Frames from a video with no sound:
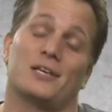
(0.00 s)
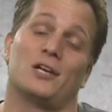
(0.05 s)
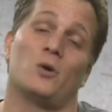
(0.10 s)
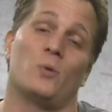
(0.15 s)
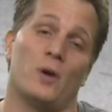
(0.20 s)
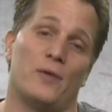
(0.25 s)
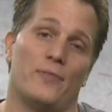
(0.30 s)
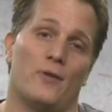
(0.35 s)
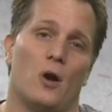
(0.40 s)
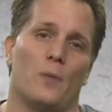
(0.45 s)
going to
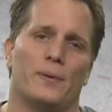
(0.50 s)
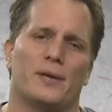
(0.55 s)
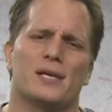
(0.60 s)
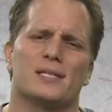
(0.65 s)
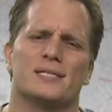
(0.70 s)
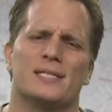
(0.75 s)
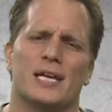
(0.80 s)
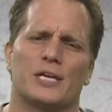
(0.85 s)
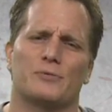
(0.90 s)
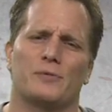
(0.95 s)
win, though,
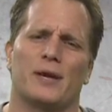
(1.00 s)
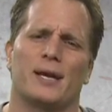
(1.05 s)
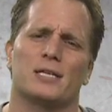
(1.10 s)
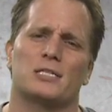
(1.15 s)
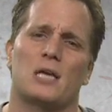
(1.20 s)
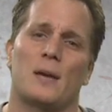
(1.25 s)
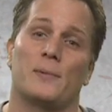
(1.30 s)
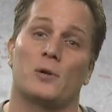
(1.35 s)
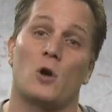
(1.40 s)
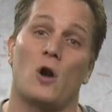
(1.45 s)
because Nick Ring
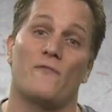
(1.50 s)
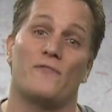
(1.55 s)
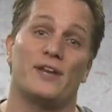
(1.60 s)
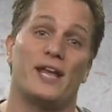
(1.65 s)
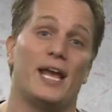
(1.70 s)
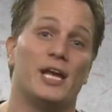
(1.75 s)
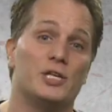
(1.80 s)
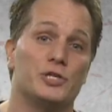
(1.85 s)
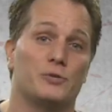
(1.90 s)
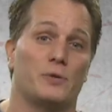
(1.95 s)
is coming off
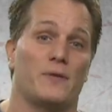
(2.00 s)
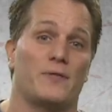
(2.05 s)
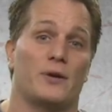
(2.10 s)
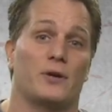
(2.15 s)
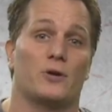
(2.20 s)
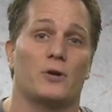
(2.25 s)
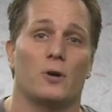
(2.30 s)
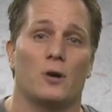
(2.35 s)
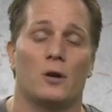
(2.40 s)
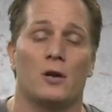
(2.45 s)
an injury that
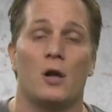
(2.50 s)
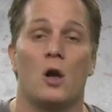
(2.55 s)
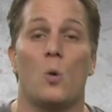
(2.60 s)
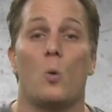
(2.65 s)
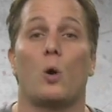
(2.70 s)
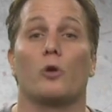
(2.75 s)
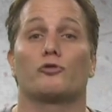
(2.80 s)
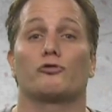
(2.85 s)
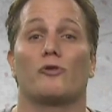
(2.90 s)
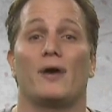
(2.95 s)
occurred
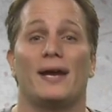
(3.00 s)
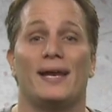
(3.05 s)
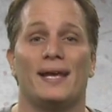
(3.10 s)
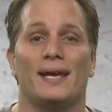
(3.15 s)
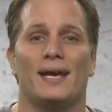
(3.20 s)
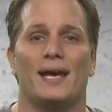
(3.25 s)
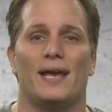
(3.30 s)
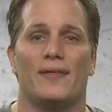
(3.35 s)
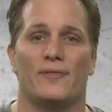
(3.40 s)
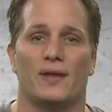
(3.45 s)
while
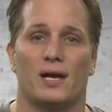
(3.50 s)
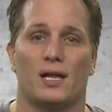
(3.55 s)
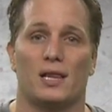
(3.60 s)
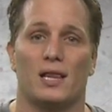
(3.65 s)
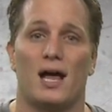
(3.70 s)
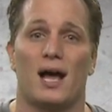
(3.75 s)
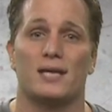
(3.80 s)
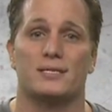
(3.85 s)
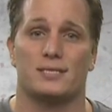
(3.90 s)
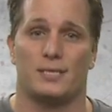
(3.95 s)
training in the
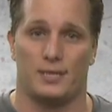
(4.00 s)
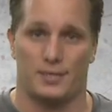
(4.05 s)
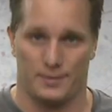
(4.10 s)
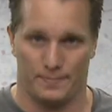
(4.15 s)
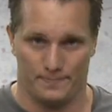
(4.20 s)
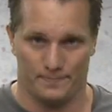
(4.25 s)
closet.